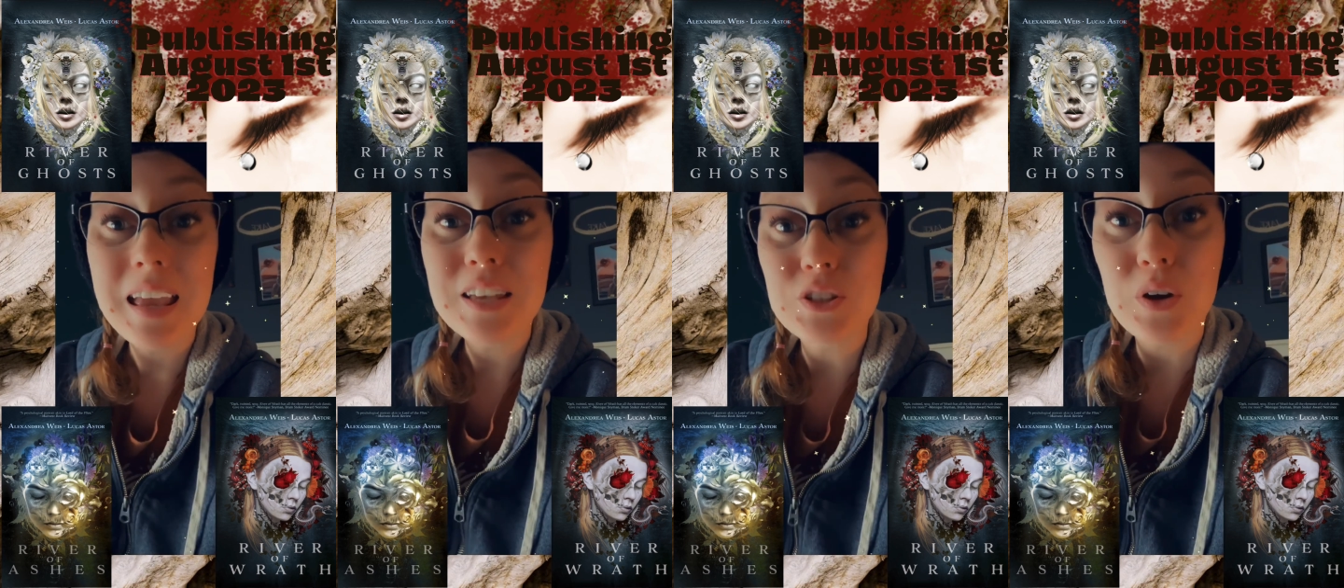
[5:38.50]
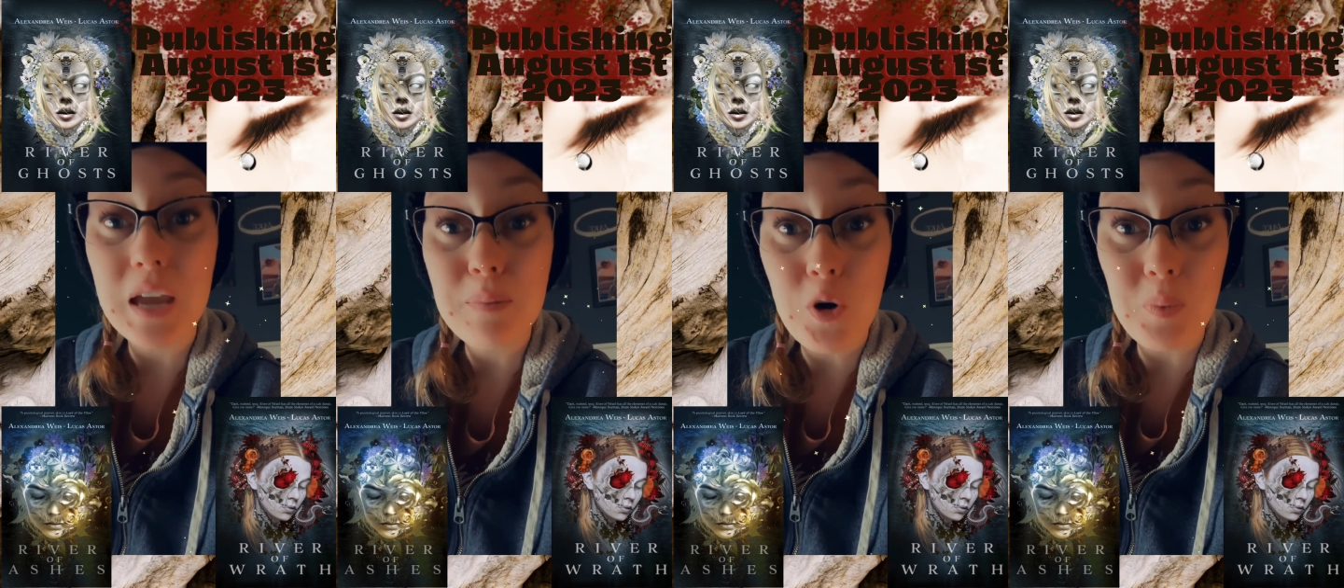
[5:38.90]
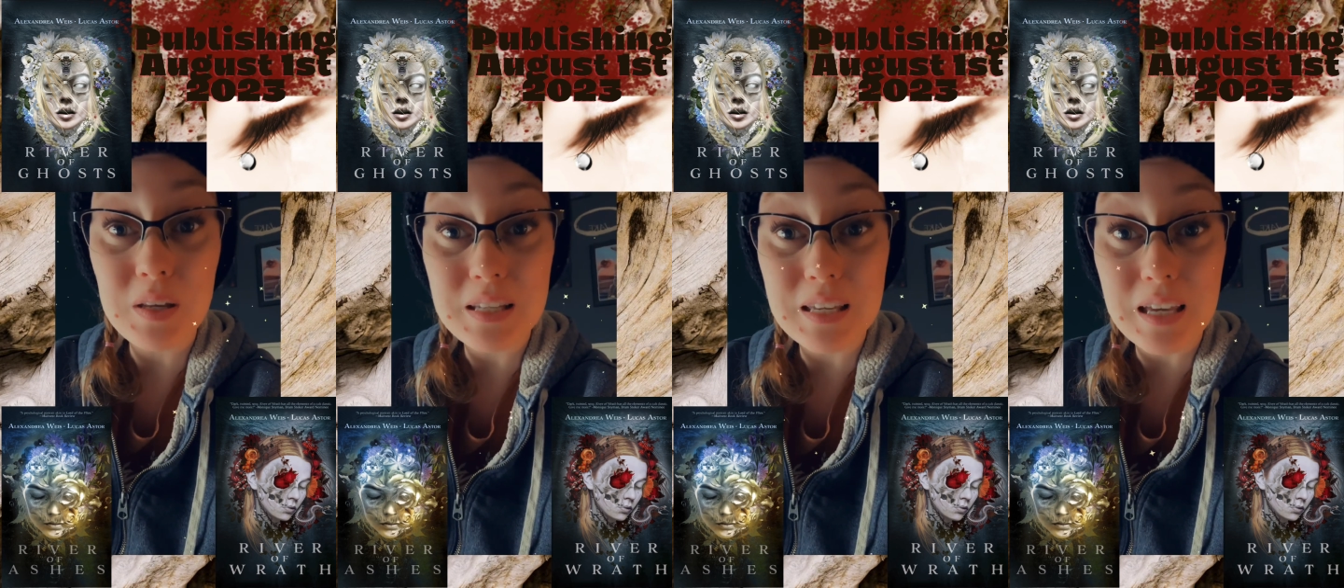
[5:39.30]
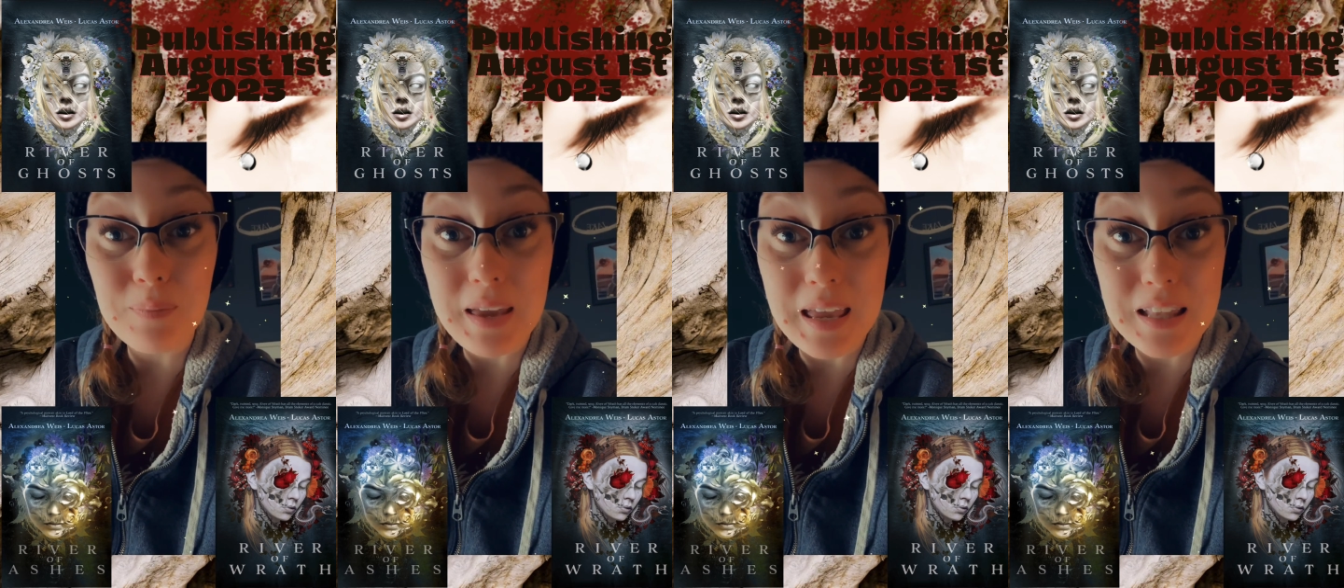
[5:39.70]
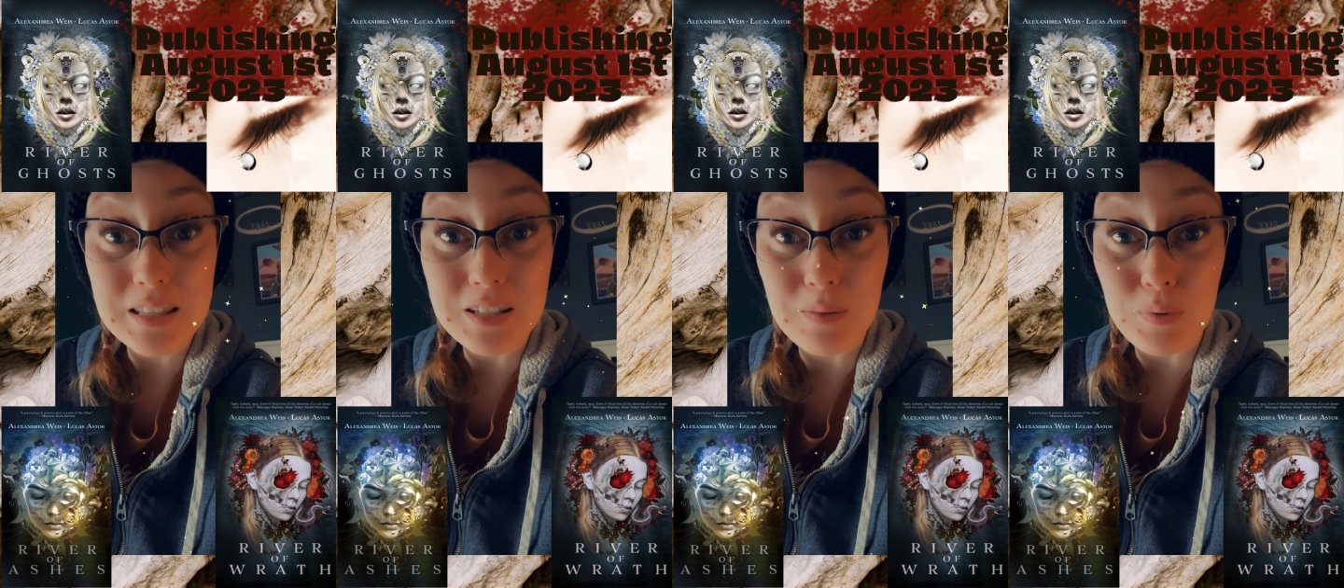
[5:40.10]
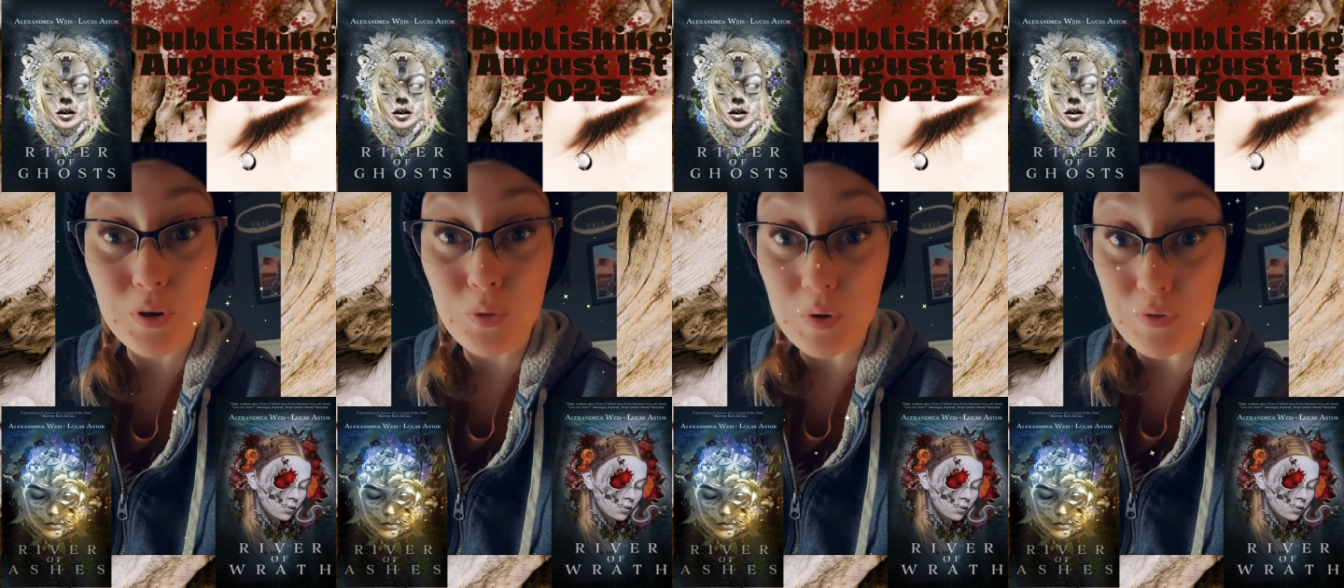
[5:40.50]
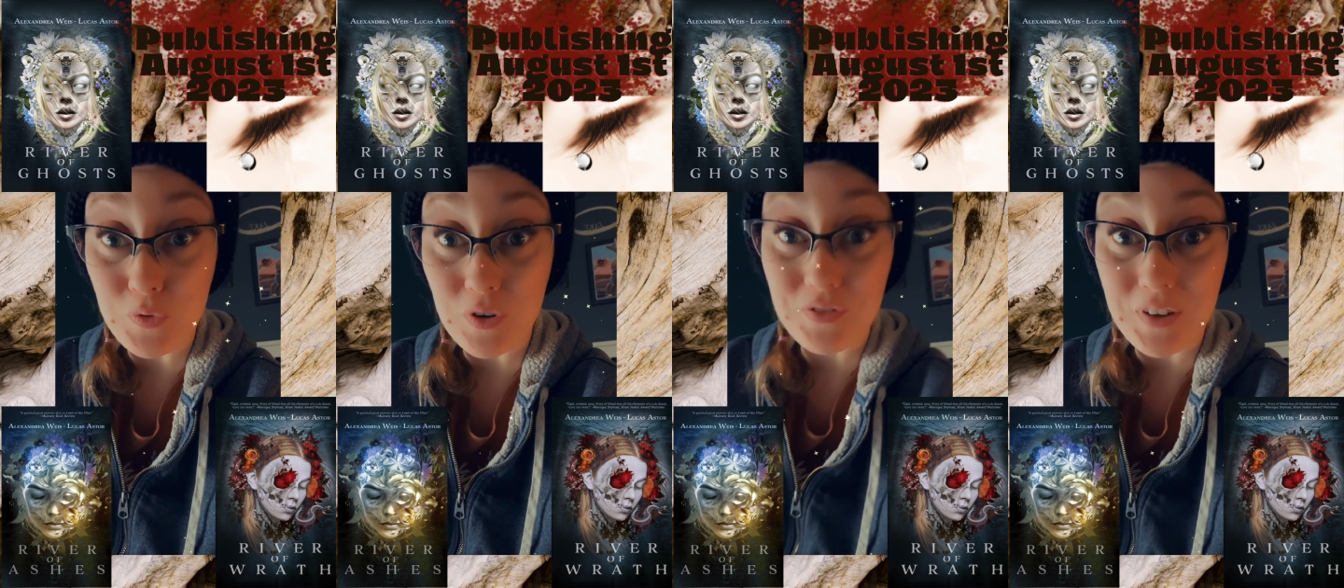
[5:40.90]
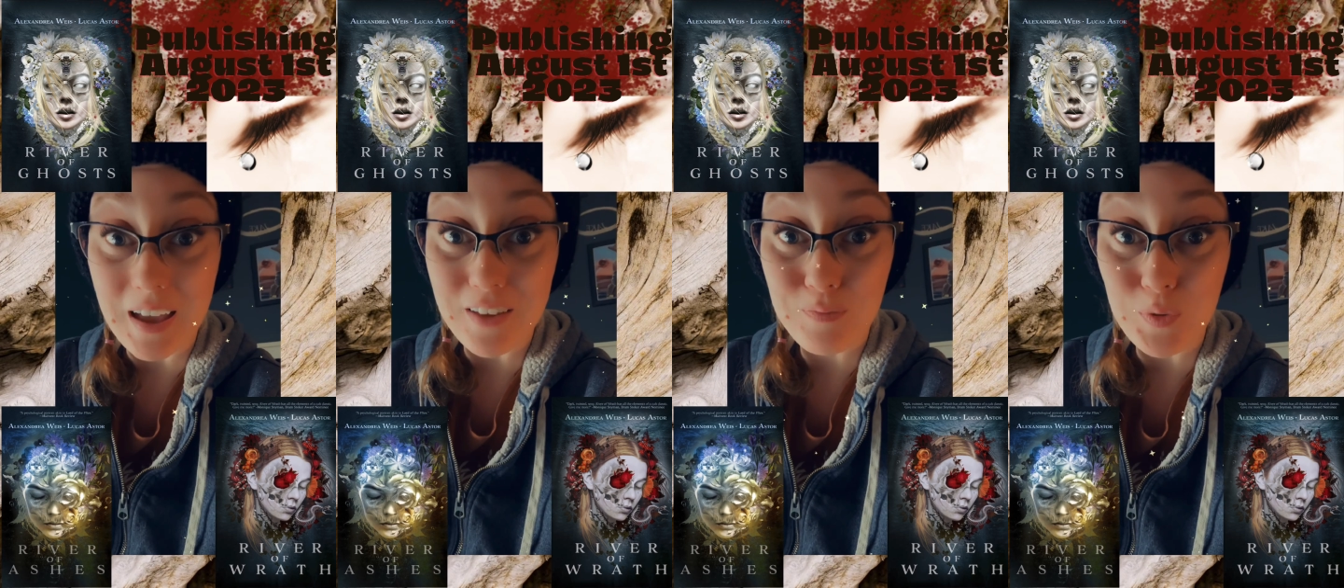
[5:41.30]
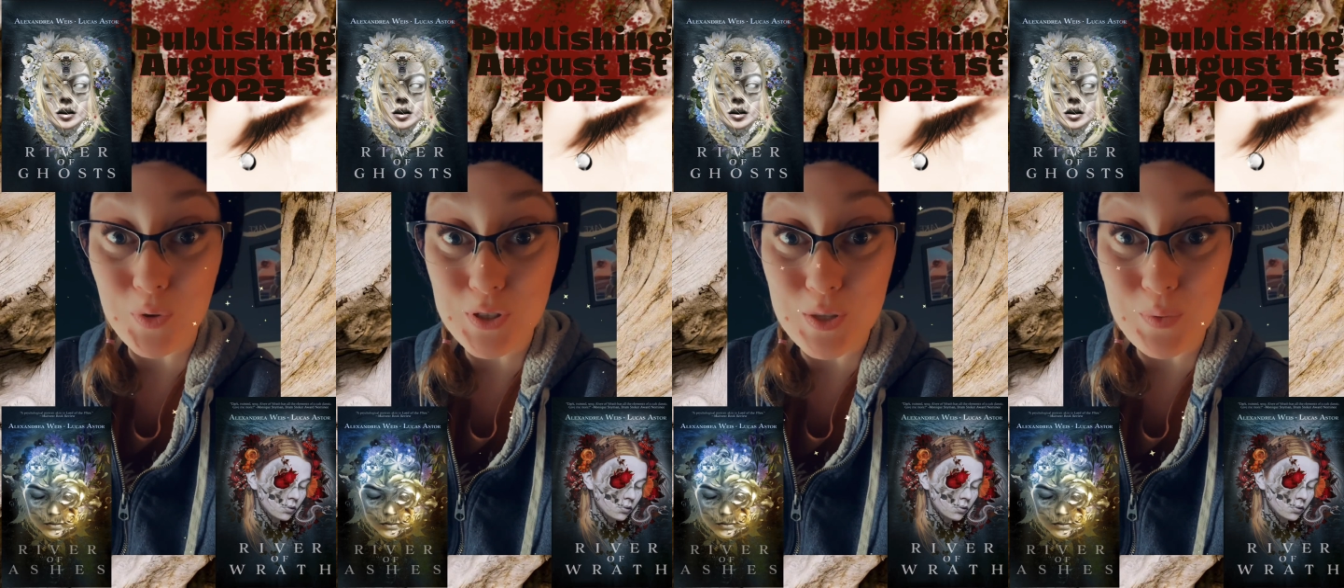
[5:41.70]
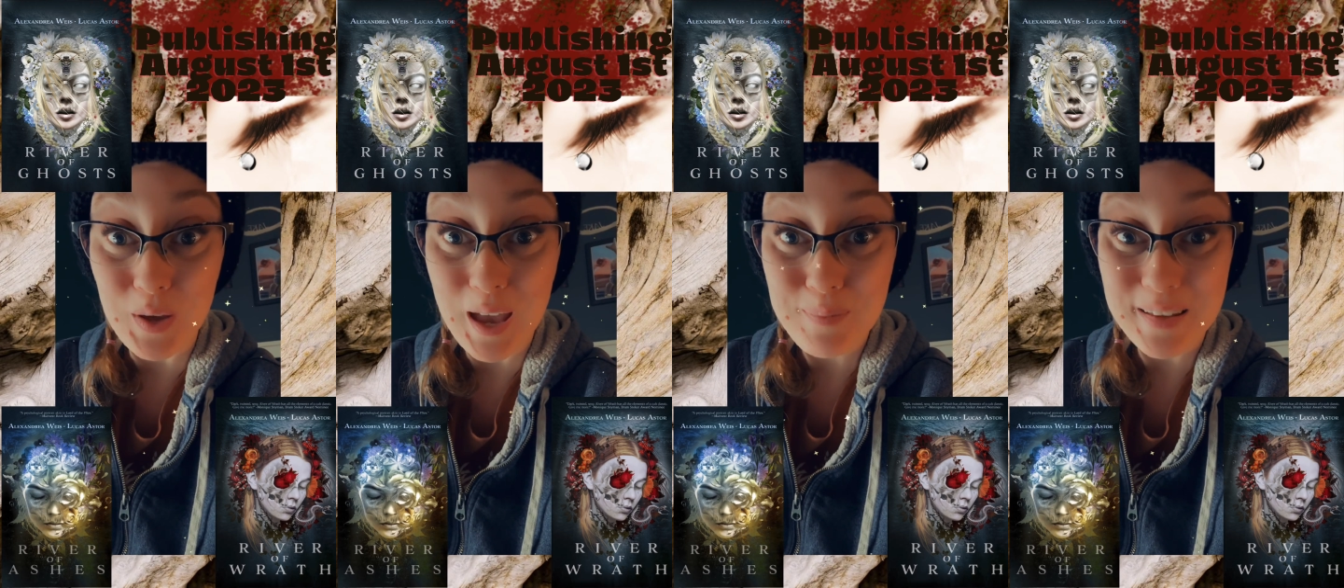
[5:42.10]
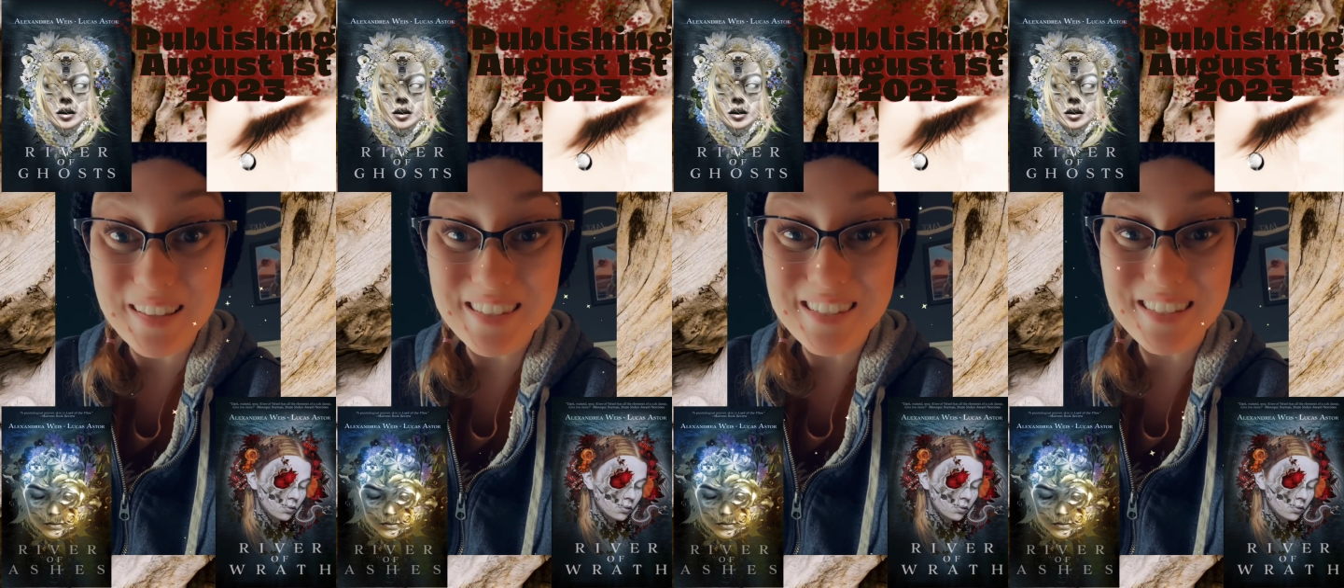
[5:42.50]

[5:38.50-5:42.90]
So I am hoping to get my hands on book 3, 4, and 5, but we'll see what happens.